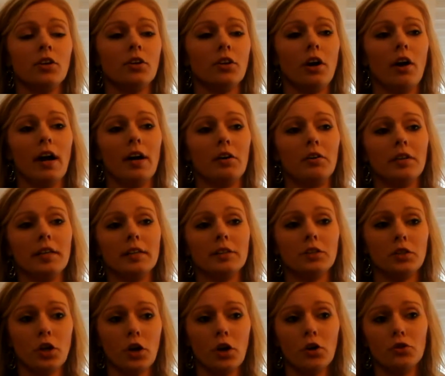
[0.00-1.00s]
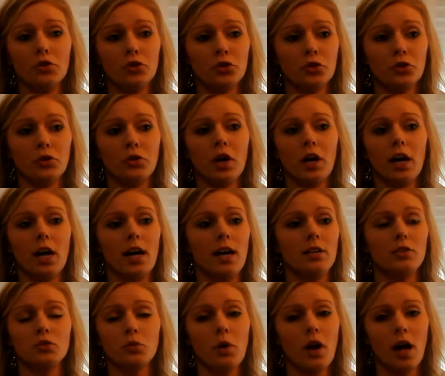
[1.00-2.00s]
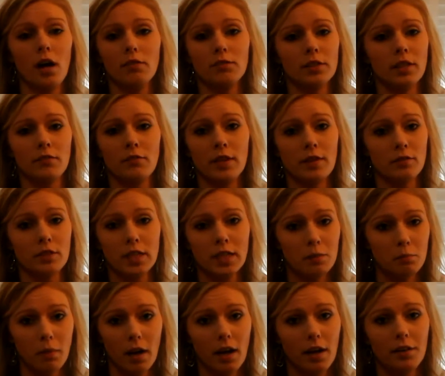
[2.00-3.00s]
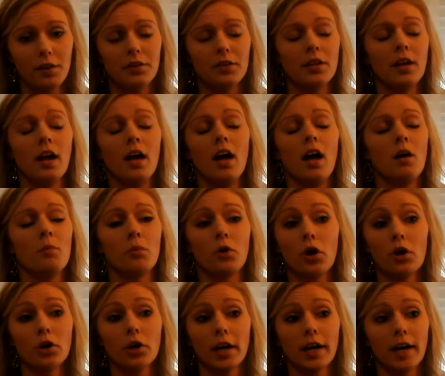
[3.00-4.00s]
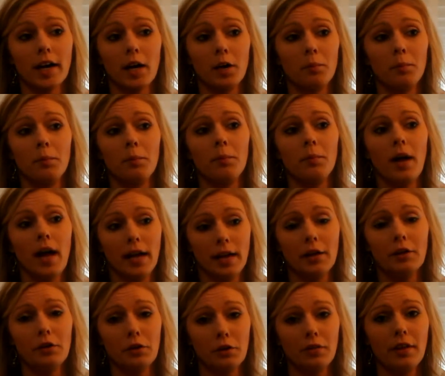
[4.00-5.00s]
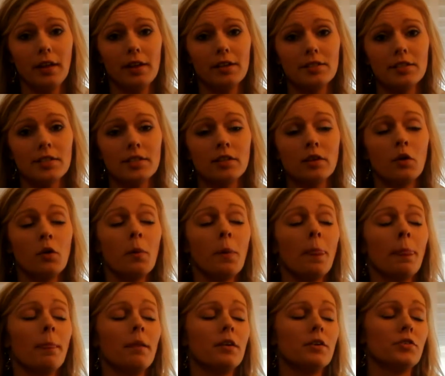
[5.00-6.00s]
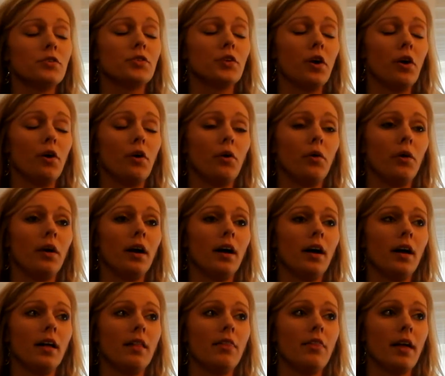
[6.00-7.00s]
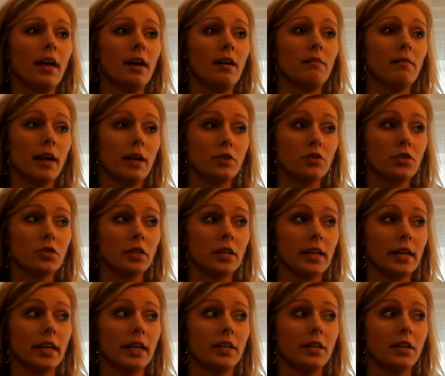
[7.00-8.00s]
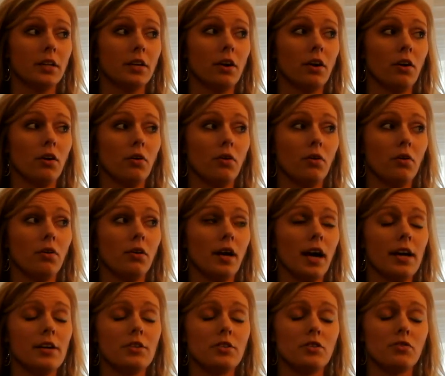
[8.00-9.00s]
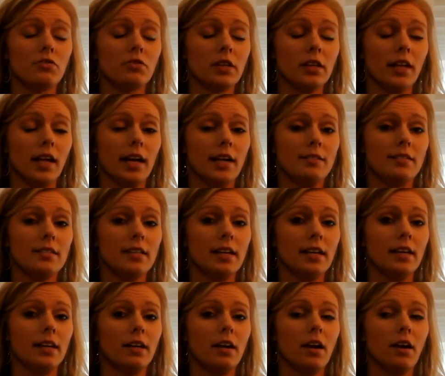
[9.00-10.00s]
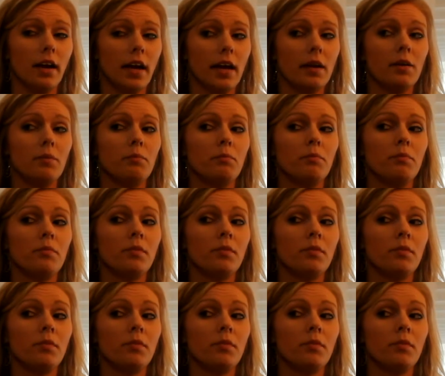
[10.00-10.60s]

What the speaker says: I don't need to go to a 12 to 15 month program. I can do this. So then eventually, I just realized that, okay,